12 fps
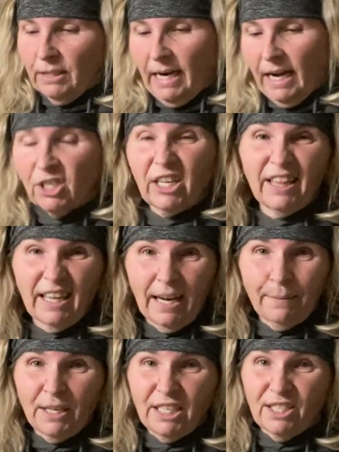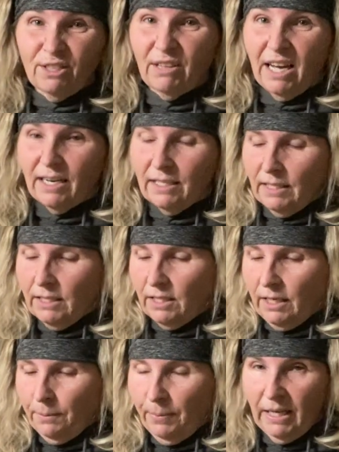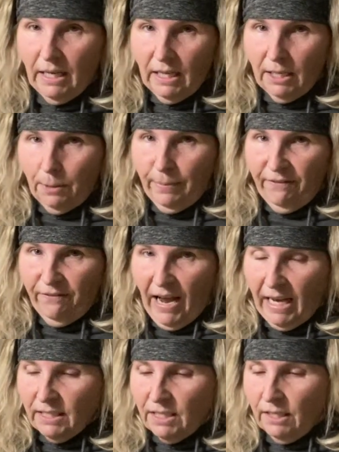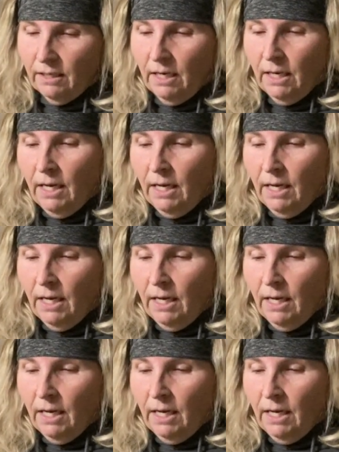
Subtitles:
and actually I think I'm gonna do that because it's gonna be a little bit faster.